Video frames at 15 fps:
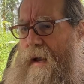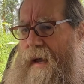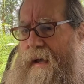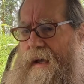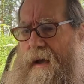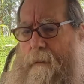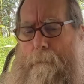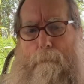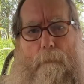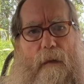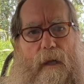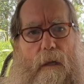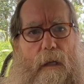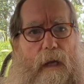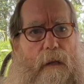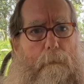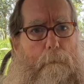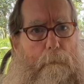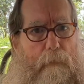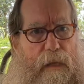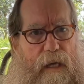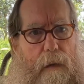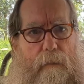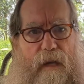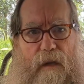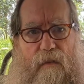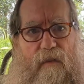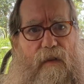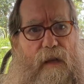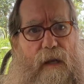like a million
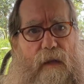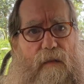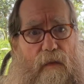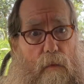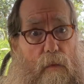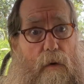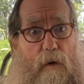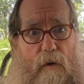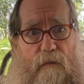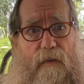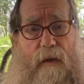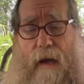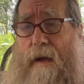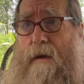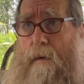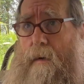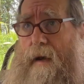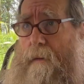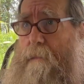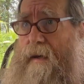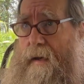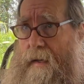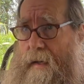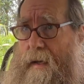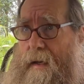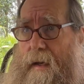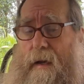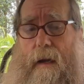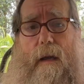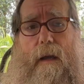BBs hit the roof, and I knew I'd been
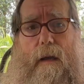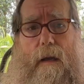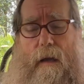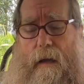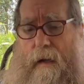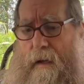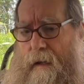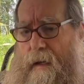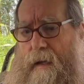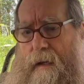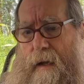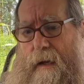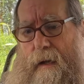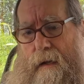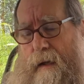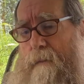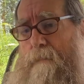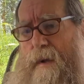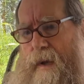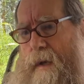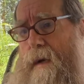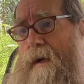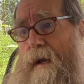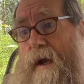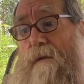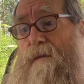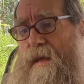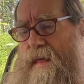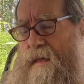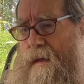hit. And again, I had unplugged
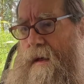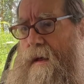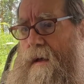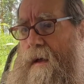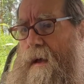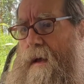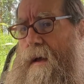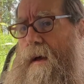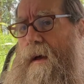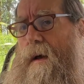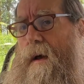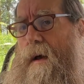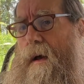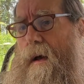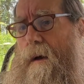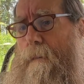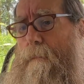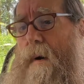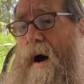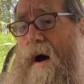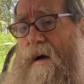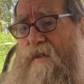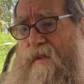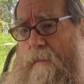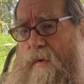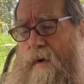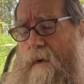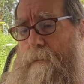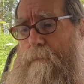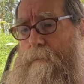everything uh,
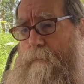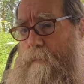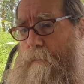possible.